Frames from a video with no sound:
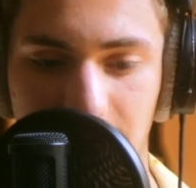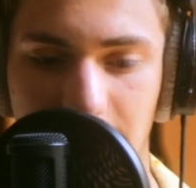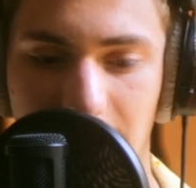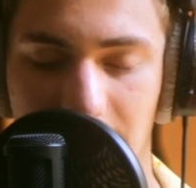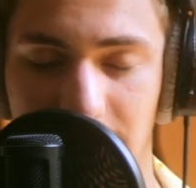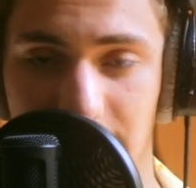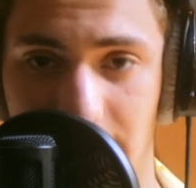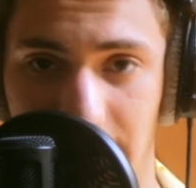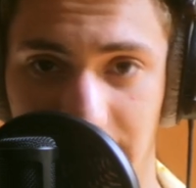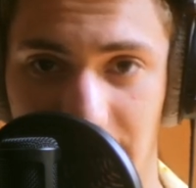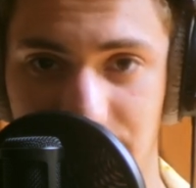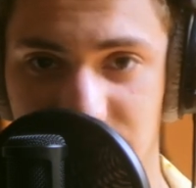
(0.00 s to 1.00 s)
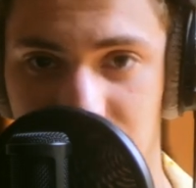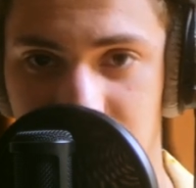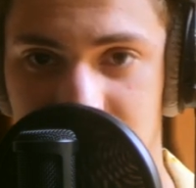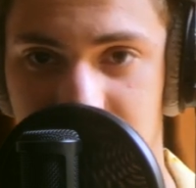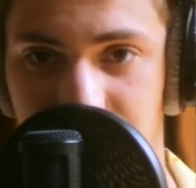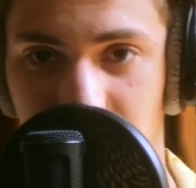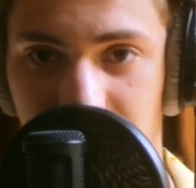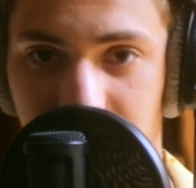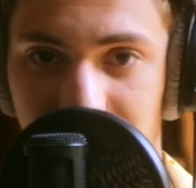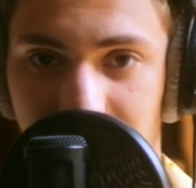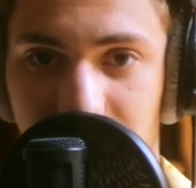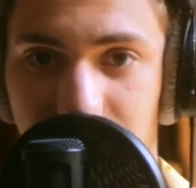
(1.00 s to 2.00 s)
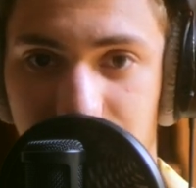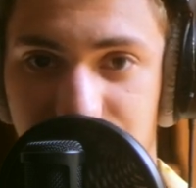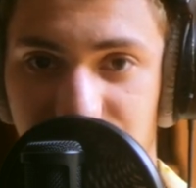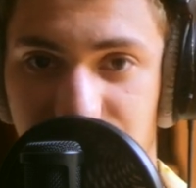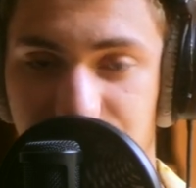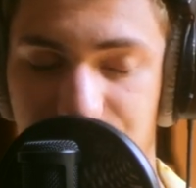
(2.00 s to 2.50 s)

and I came to this following conclusion.